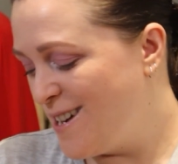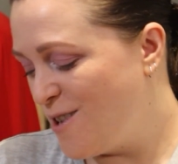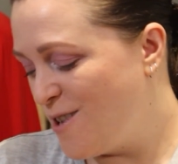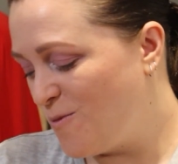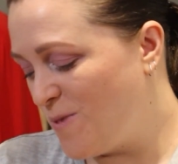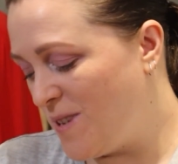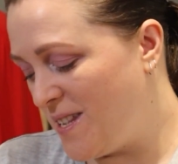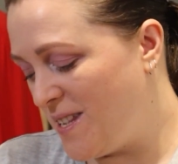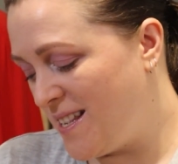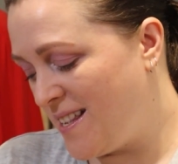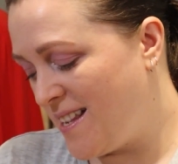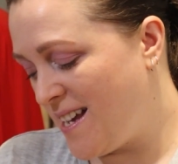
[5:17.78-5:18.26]

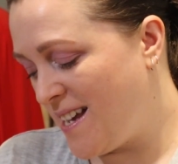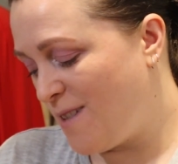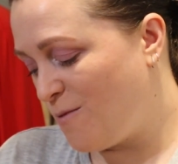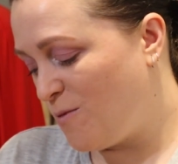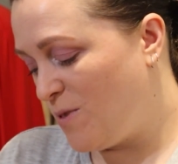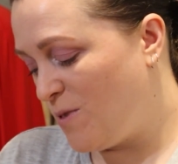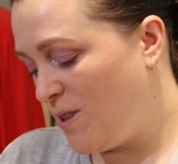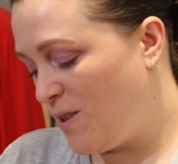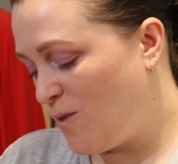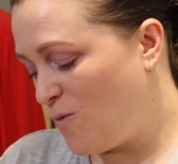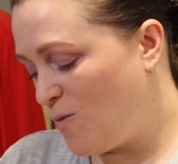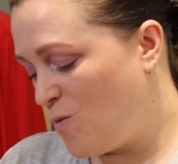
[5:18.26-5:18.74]
whether that
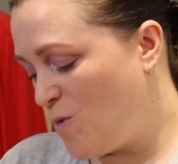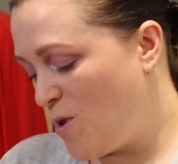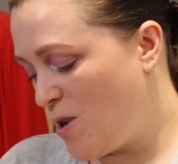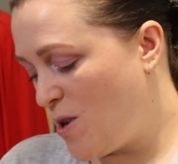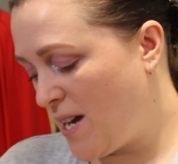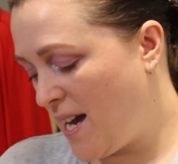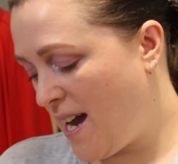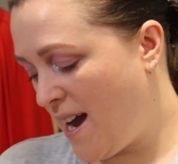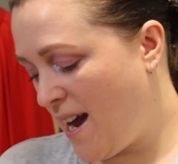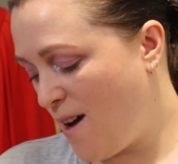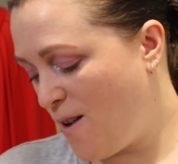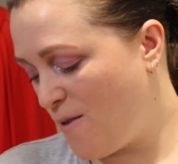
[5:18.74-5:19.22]
will
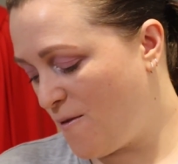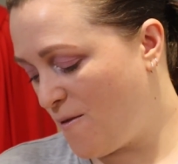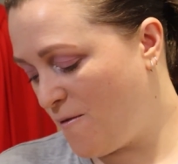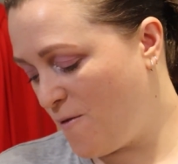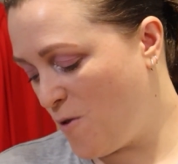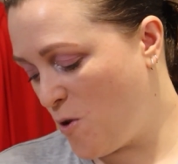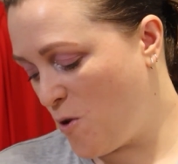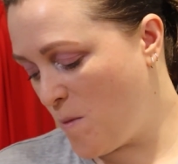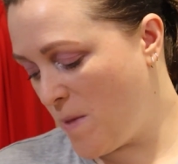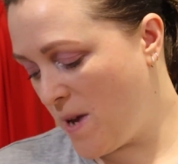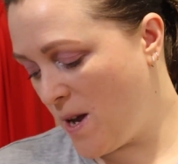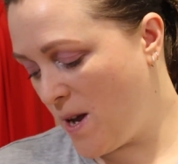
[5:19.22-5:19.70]
work out
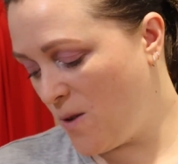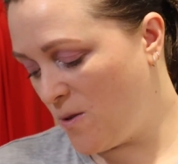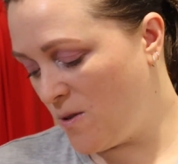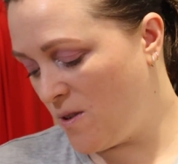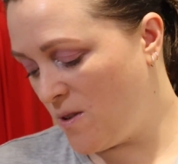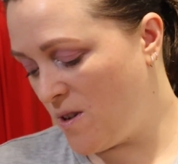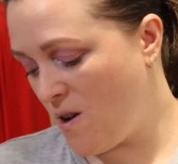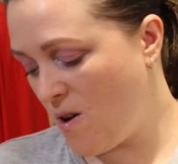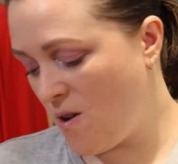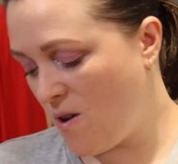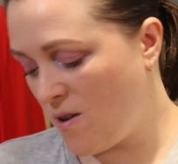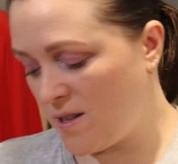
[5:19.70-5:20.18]
for me or
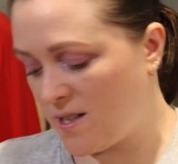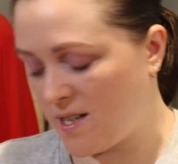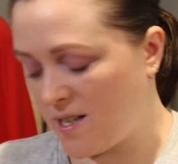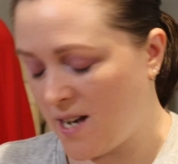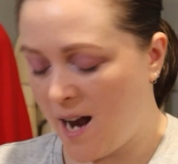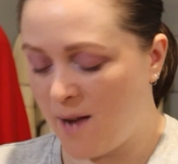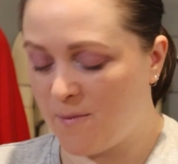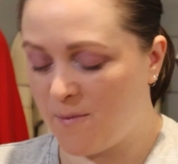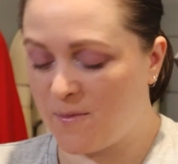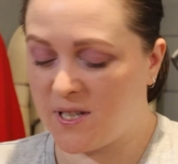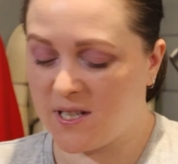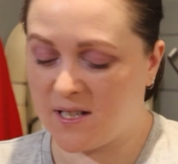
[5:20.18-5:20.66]
not.
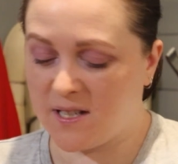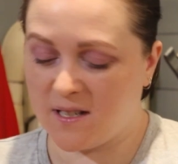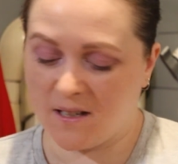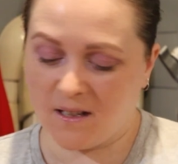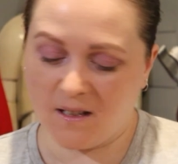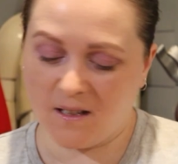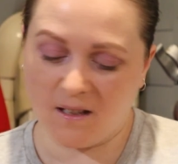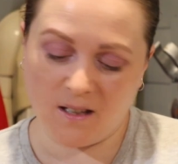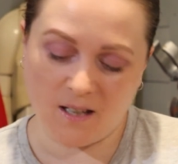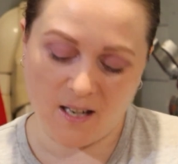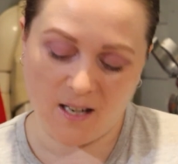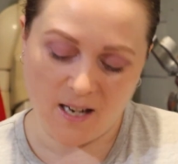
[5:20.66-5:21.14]

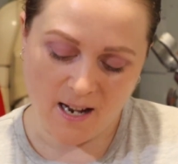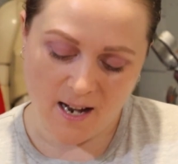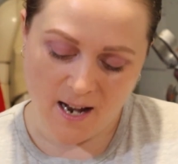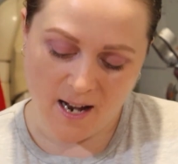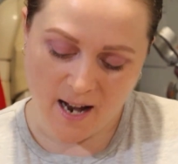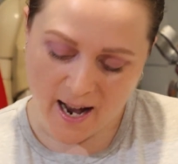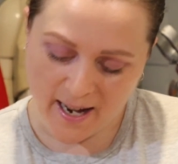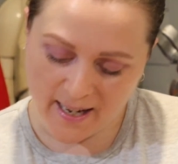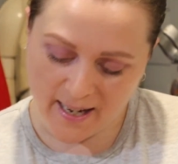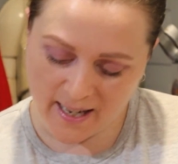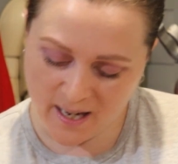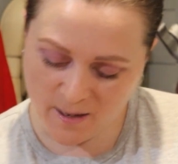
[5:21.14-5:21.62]

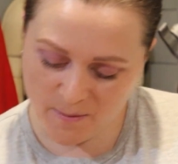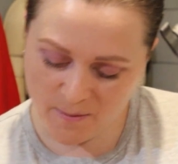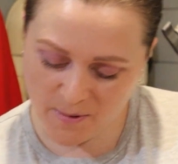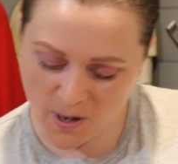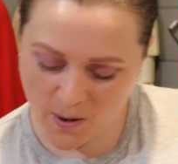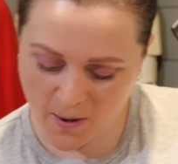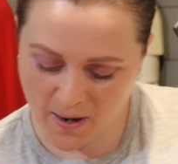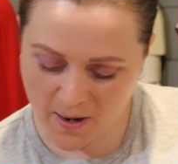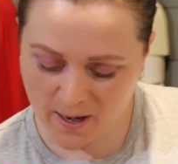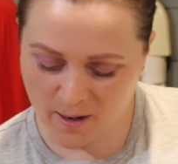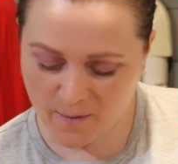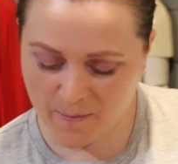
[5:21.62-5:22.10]
I keep
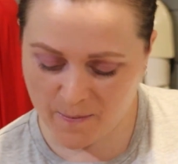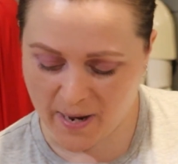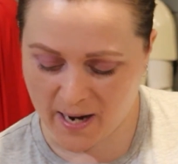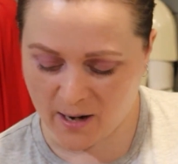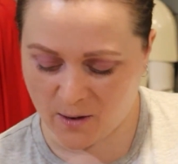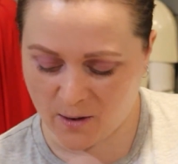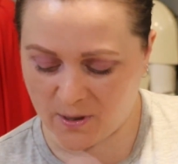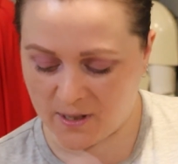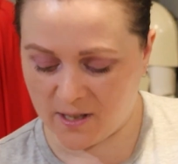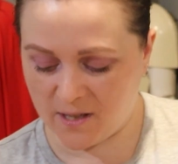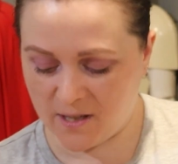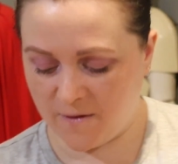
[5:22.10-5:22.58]
going
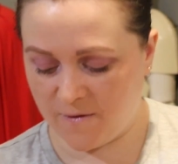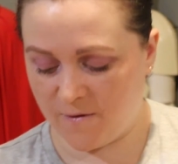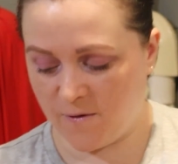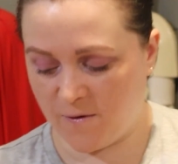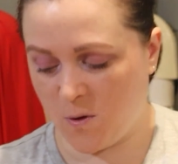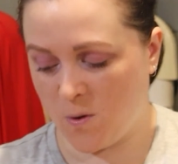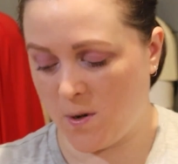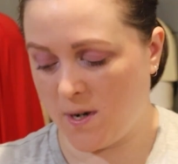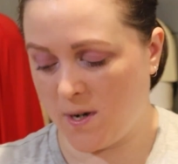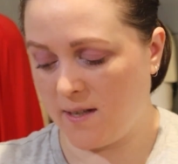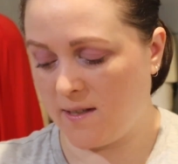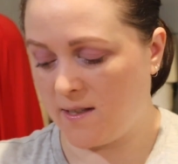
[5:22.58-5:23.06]
backwards and
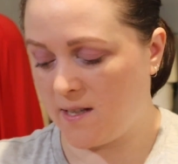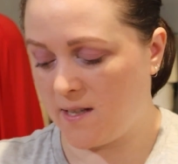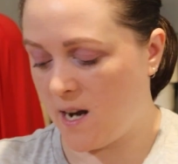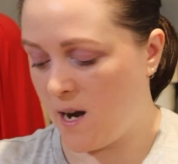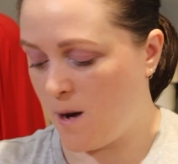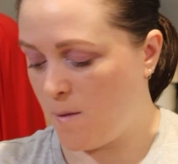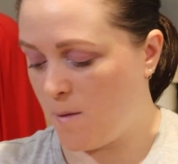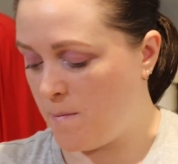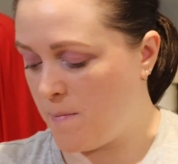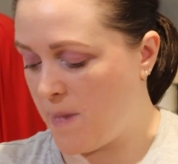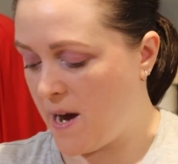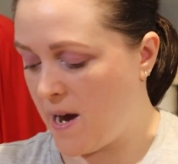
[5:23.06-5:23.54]
forwards
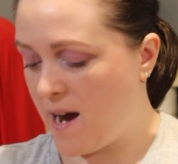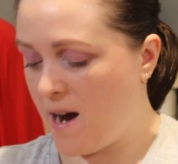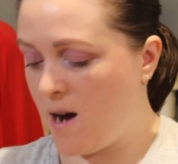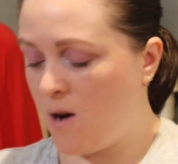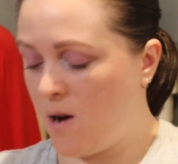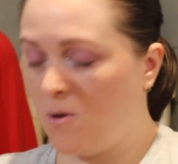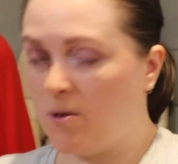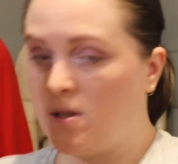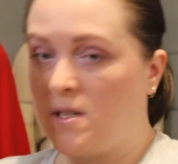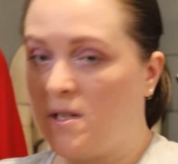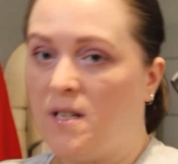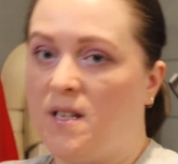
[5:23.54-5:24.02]

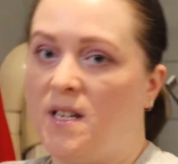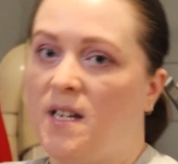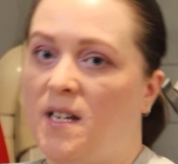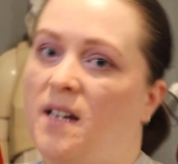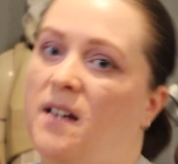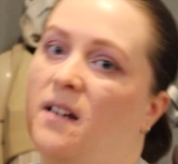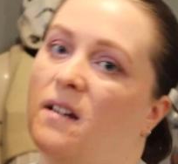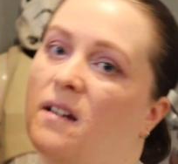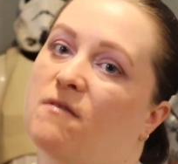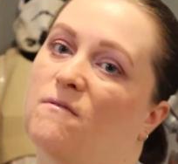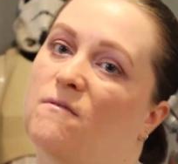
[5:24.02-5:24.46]
about the